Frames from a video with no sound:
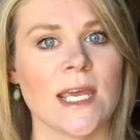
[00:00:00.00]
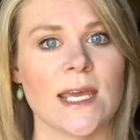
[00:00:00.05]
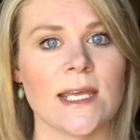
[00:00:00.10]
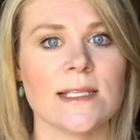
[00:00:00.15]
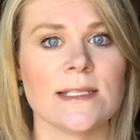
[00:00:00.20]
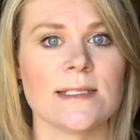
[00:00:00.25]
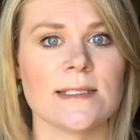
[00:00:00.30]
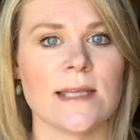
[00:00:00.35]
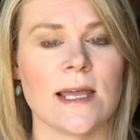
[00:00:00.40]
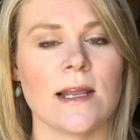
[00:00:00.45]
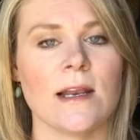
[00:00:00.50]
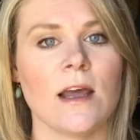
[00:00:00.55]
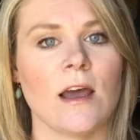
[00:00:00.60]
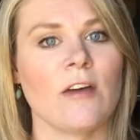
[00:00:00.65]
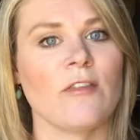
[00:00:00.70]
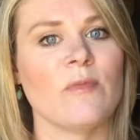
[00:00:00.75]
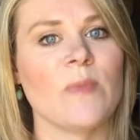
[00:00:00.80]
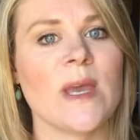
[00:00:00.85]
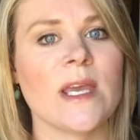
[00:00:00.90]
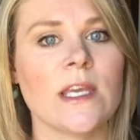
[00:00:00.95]
instead
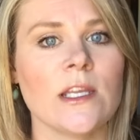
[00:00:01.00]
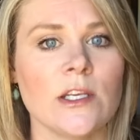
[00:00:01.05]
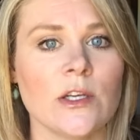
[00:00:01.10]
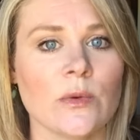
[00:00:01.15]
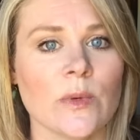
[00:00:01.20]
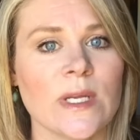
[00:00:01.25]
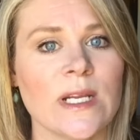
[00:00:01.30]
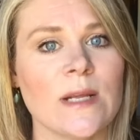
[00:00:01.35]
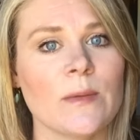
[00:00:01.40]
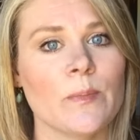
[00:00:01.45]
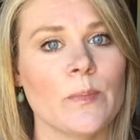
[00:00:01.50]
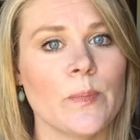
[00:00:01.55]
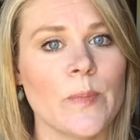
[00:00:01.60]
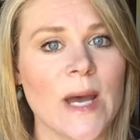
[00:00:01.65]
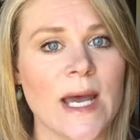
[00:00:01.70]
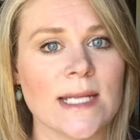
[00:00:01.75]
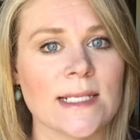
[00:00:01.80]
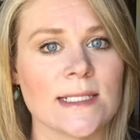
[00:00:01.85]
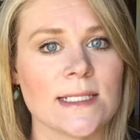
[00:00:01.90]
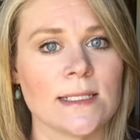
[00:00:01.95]
of making you read it,
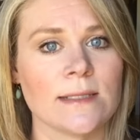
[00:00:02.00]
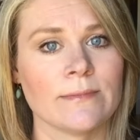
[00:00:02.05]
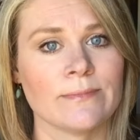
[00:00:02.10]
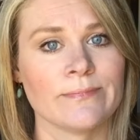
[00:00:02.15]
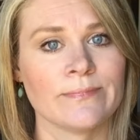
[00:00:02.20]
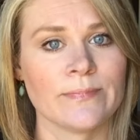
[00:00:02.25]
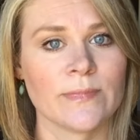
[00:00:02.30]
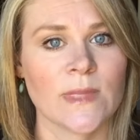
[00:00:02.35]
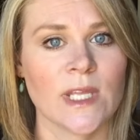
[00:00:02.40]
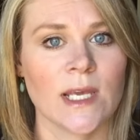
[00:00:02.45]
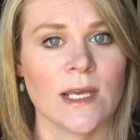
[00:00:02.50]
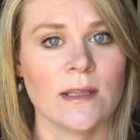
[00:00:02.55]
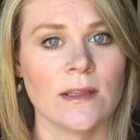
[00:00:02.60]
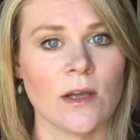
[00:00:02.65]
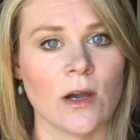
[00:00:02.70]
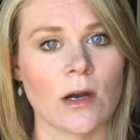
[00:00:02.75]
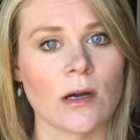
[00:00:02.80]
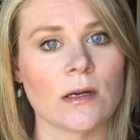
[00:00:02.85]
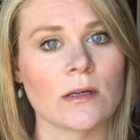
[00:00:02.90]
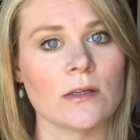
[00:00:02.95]
but
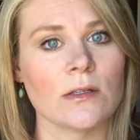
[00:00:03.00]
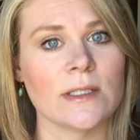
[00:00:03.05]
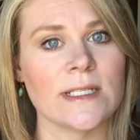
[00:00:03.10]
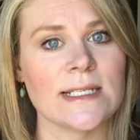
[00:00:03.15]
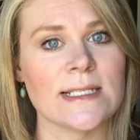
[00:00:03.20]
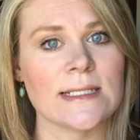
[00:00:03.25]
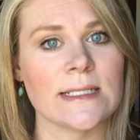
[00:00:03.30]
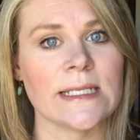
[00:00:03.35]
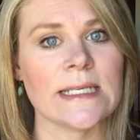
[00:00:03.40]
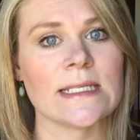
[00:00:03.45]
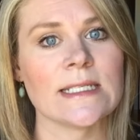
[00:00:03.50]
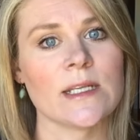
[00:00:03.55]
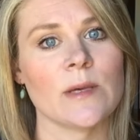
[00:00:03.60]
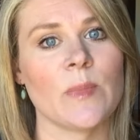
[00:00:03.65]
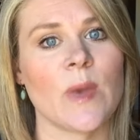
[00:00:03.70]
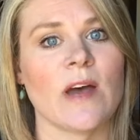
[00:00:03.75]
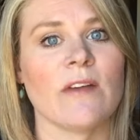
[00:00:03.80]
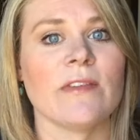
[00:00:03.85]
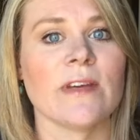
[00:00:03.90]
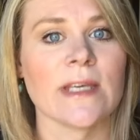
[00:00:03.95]
the article is linked
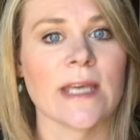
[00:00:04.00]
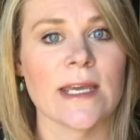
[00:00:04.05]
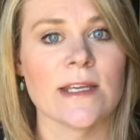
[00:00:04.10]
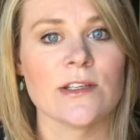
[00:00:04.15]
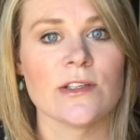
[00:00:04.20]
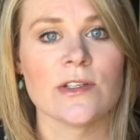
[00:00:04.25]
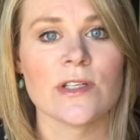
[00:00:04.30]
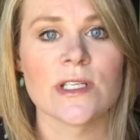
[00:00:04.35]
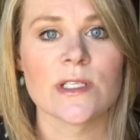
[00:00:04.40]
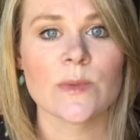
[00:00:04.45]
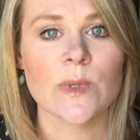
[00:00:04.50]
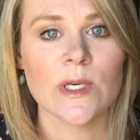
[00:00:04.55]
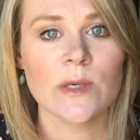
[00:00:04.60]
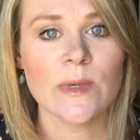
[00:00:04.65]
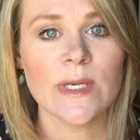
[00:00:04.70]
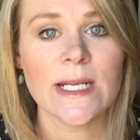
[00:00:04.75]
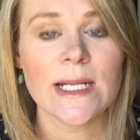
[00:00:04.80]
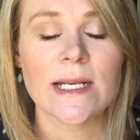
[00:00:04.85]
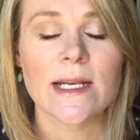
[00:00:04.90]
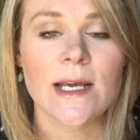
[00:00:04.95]
above in case you just want to
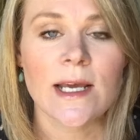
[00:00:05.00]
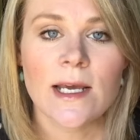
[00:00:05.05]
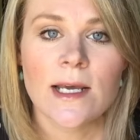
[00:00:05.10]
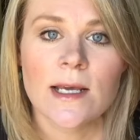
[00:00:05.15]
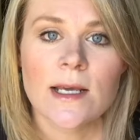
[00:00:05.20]
read it.